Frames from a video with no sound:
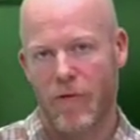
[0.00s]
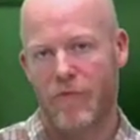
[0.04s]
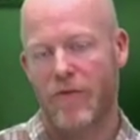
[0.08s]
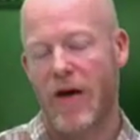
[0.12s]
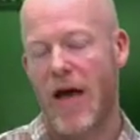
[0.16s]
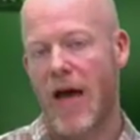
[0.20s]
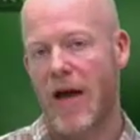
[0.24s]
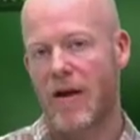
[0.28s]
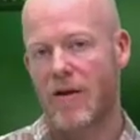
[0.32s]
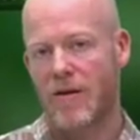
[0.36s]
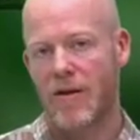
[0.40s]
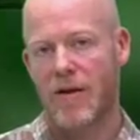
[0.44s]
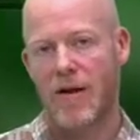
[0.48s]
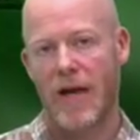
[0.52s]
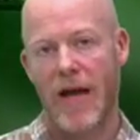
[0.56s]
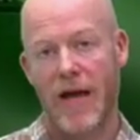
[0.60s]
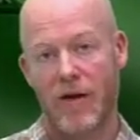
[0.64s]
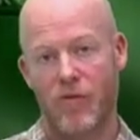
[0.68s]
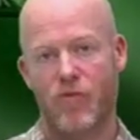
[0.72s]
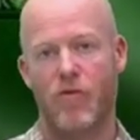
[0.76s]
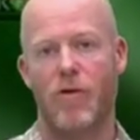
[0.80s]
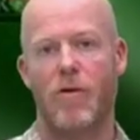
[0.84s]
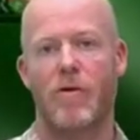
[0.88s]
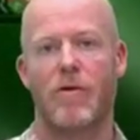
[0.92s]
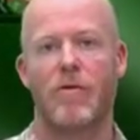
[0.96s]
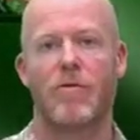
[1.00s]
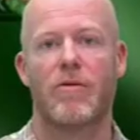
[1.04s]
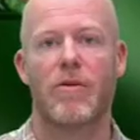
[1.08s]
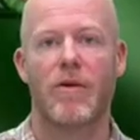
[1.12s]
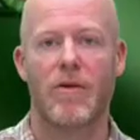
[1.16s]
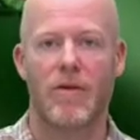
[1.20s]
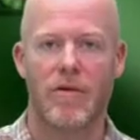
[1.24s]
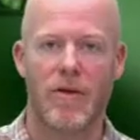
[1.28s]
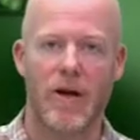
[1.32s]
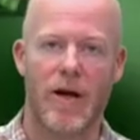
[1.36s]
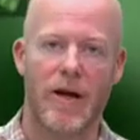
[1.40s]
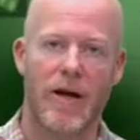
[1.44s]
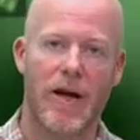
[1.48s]
of antielectrons
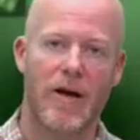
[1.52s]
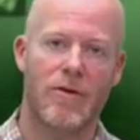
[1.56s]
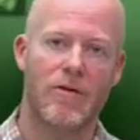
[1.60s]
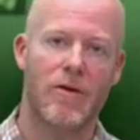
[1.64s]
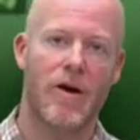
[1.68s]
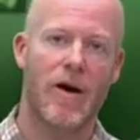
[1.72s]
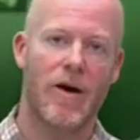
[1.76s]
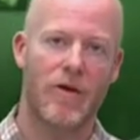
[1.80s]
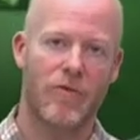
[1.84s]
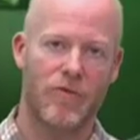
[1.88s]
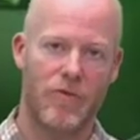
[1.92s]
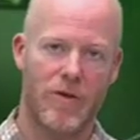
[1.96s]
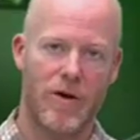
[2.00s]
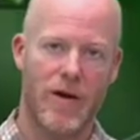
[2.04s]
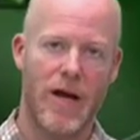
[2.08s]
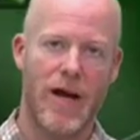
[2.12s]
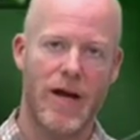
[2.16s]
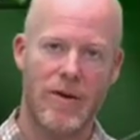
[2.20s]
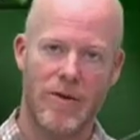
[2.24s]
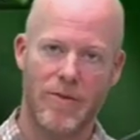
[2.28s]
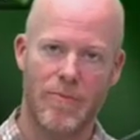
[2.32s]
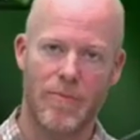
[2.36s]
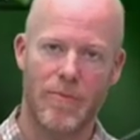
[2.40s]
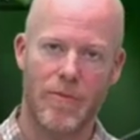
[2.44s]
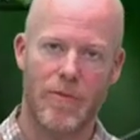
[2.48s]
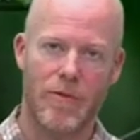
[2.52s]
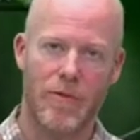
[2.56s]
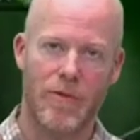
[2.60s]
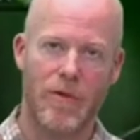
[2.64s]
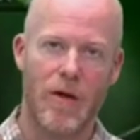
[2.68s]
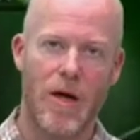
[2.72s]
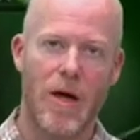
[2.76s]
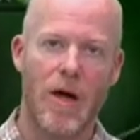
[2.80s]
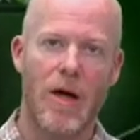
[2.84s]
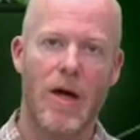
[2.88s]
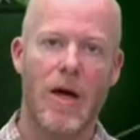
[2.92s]
inside antihydrogen atoms,